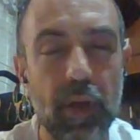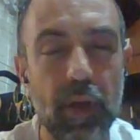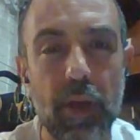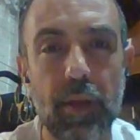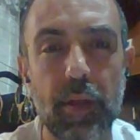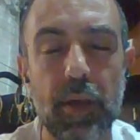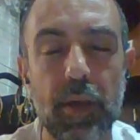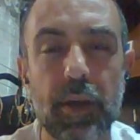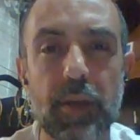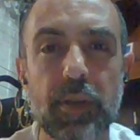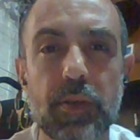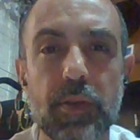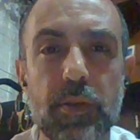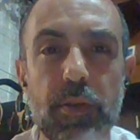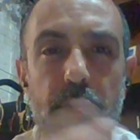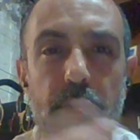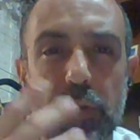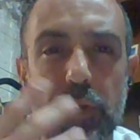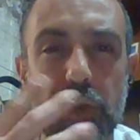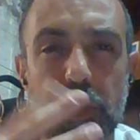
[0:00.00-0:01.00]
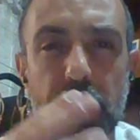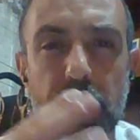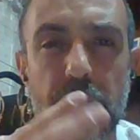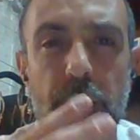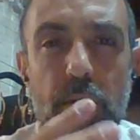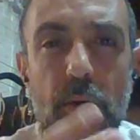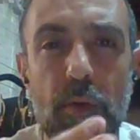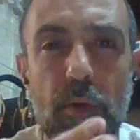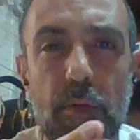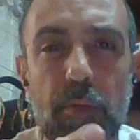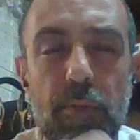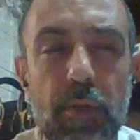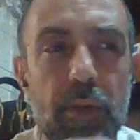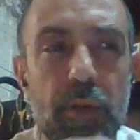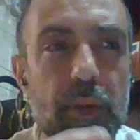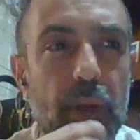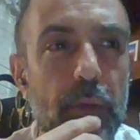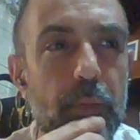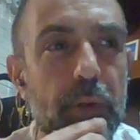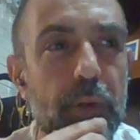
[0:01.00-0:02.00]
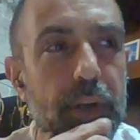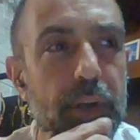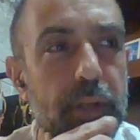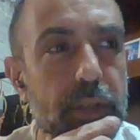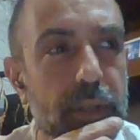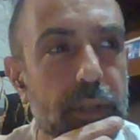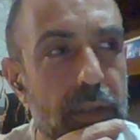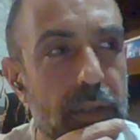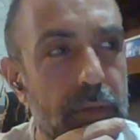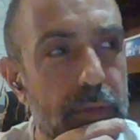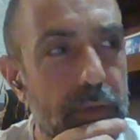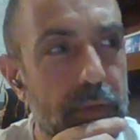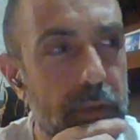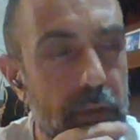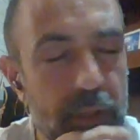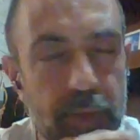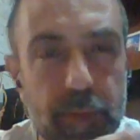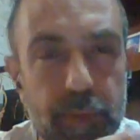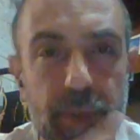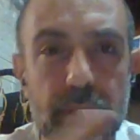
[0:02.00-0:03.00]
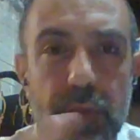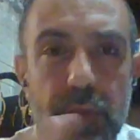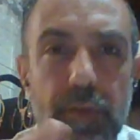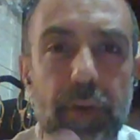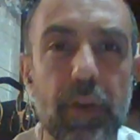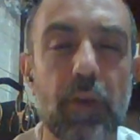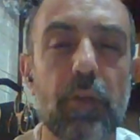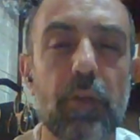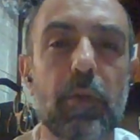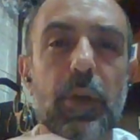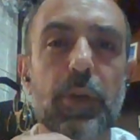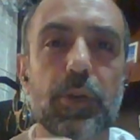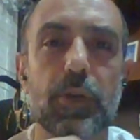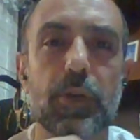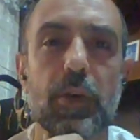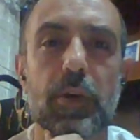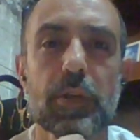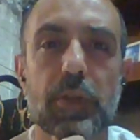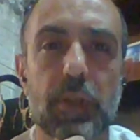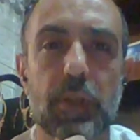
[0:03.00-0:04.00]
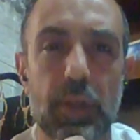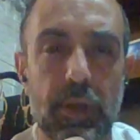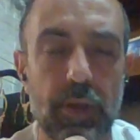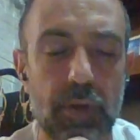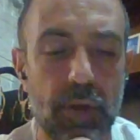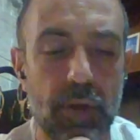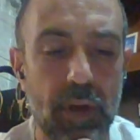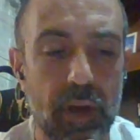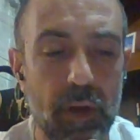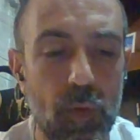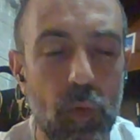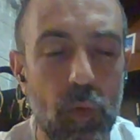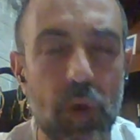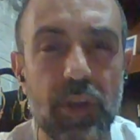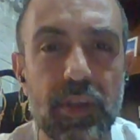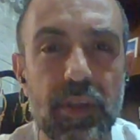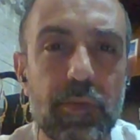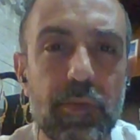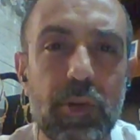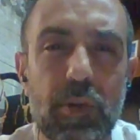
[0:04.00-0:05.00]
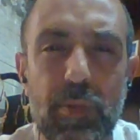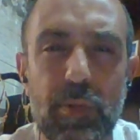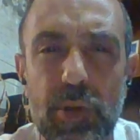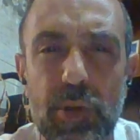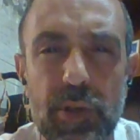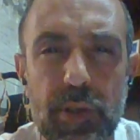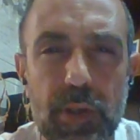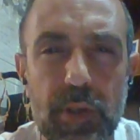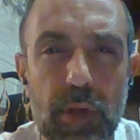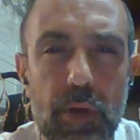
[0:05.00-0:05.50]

I think it's there's the ego that plays in it, specifically restaurants. Like you kind of want to be the person